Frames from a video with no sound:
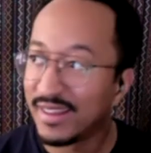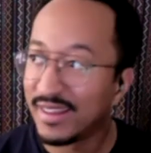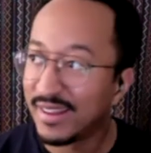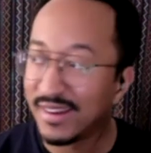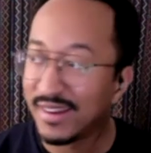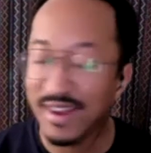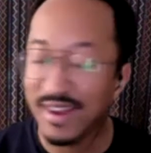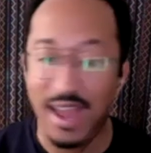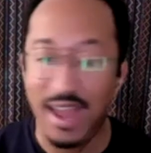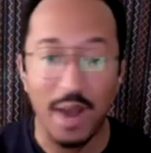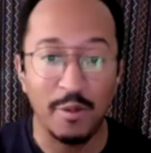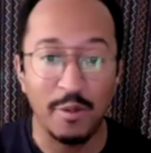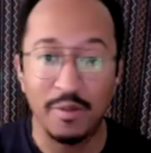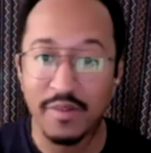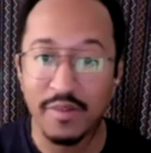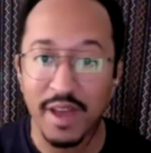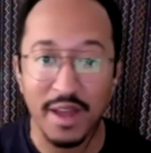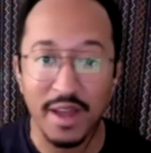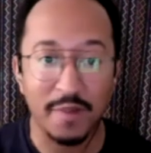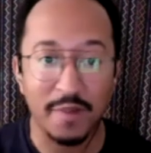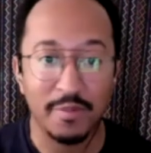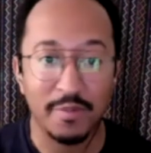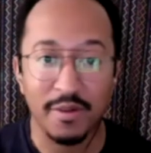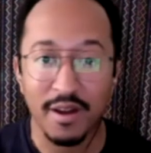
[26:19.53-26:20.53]
now we've got
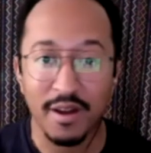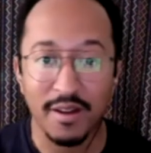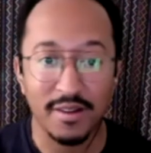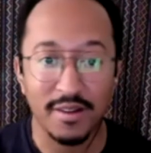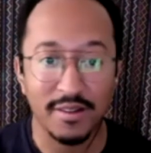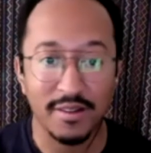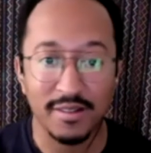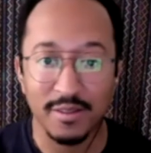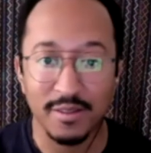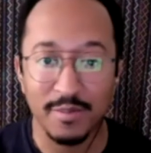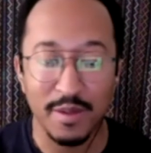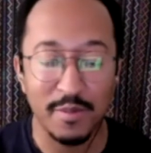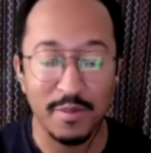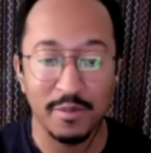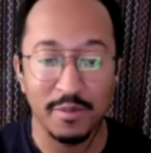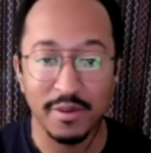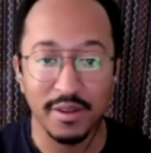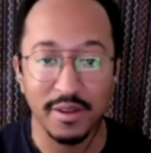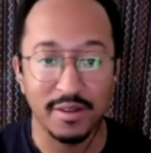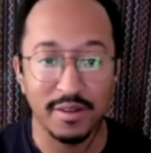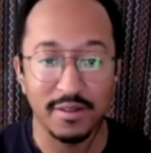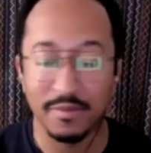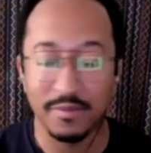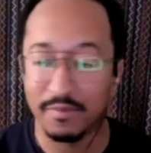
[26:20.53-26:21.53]
a product that people
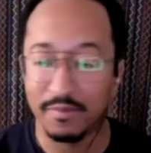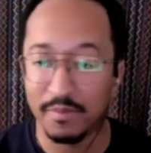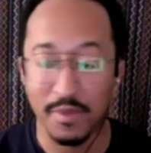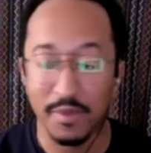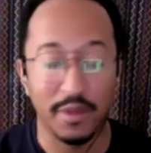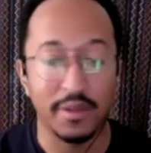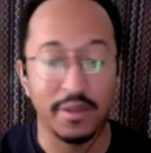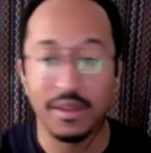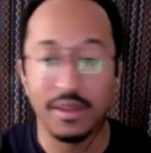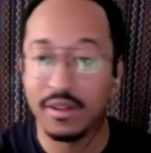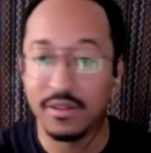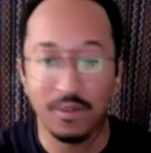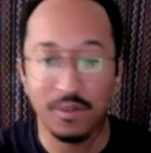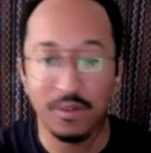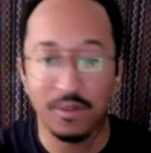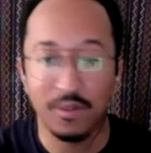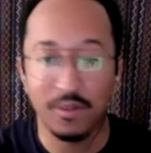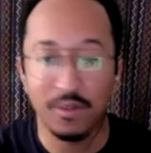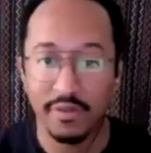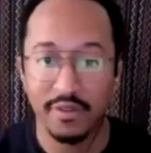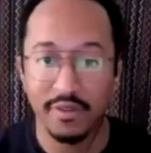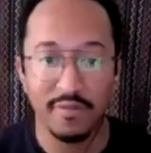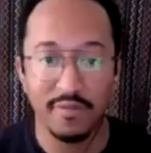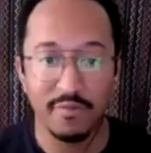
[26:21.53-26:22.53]
can millions
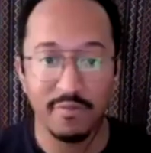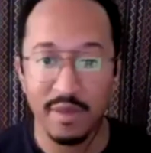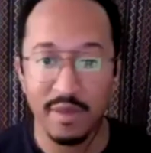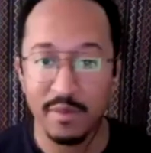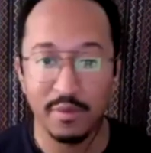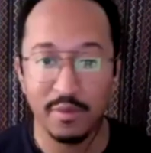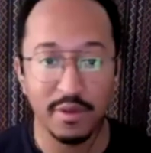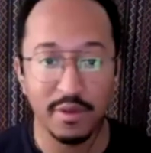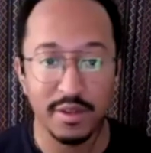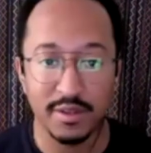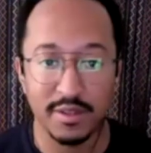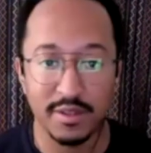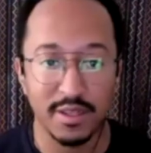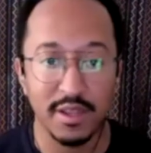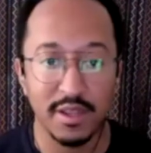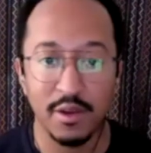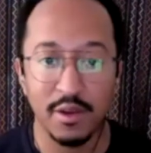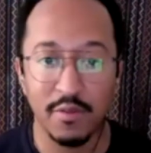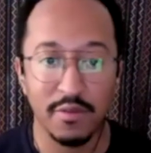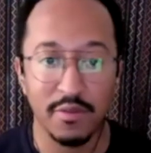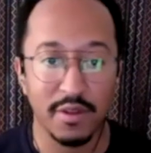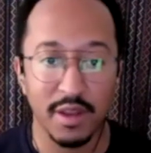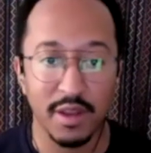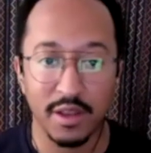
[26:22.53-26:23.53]
hopefully of people can see
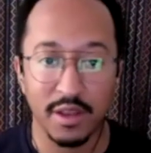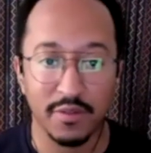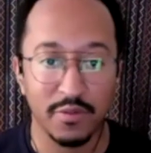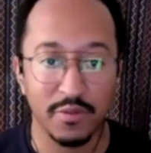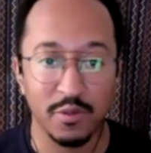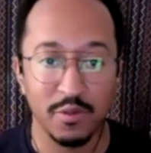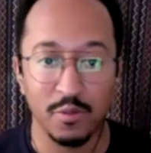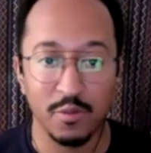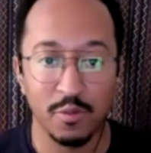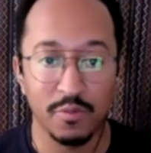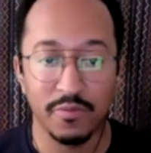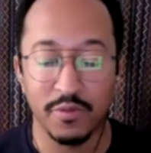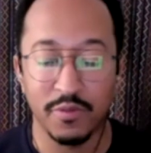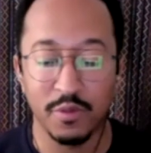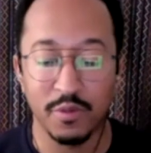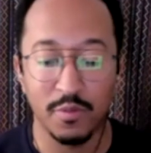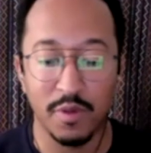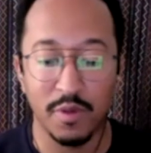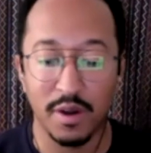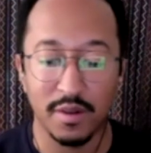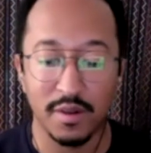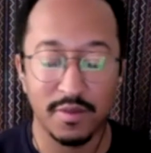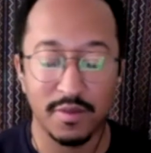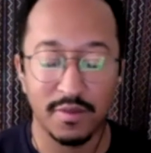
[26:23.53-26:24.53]
over the next few few
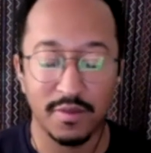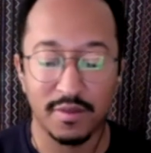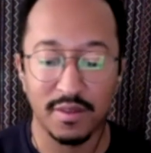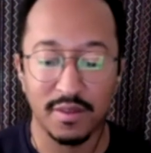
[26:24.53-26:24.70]
months.